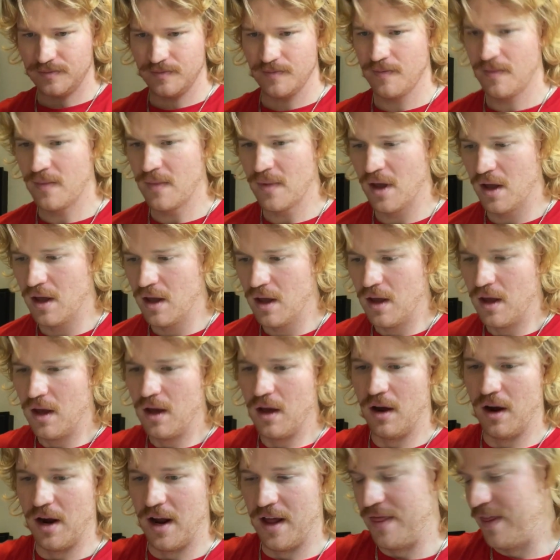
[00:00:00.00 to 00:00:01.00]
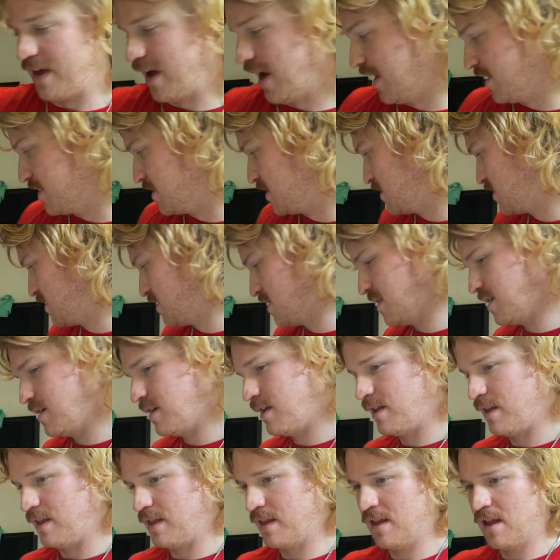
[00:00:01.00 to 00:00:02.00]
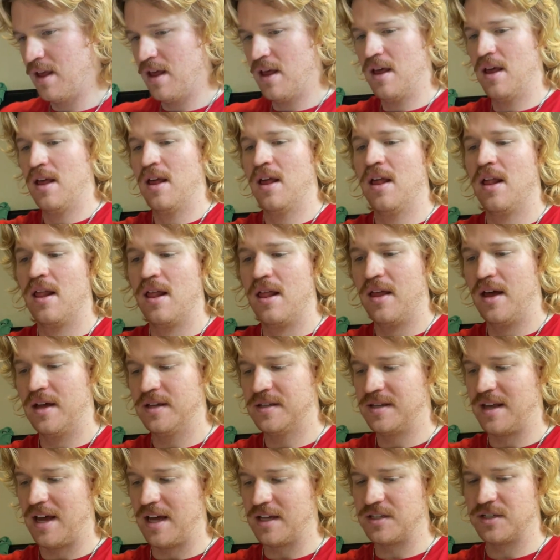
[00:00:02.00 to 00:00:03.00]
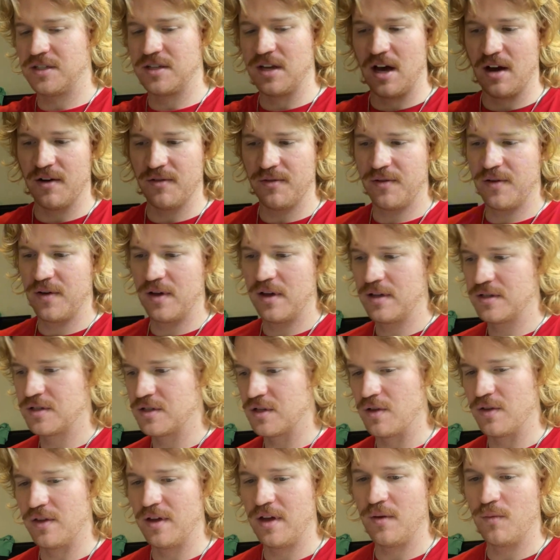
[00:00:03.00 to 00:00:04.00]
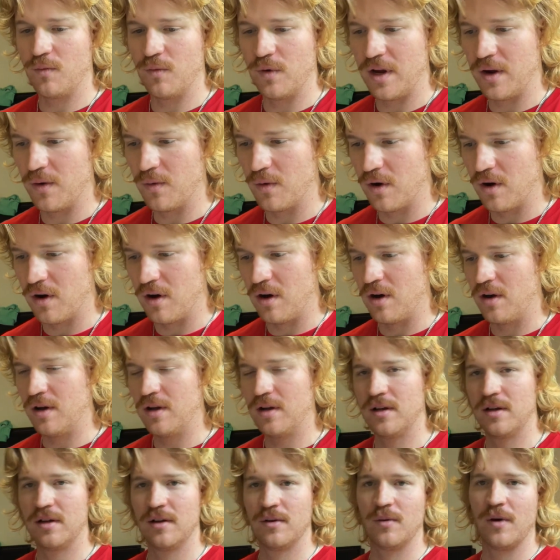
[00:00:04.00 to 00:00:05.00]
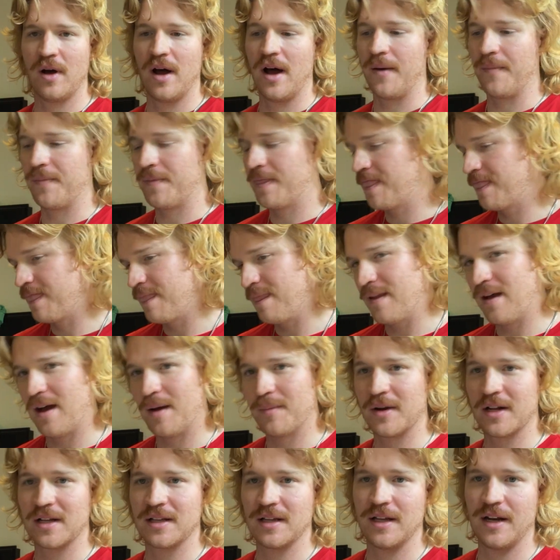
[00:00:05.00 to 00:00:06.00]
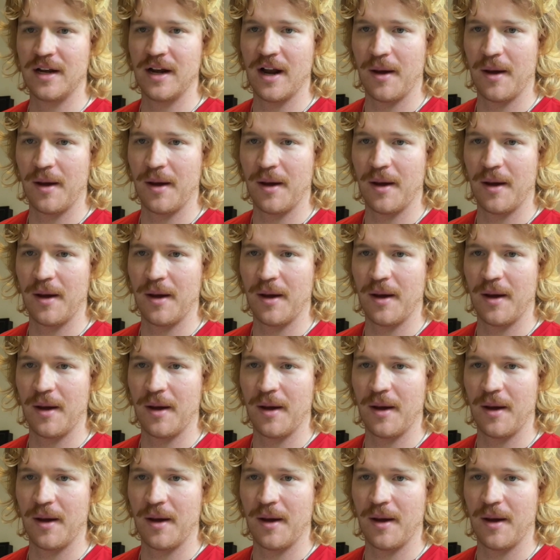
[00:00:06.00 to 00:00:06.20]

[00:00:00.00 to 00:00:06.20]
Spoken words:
All right, that's that stuff. So then we will, I'm going to clean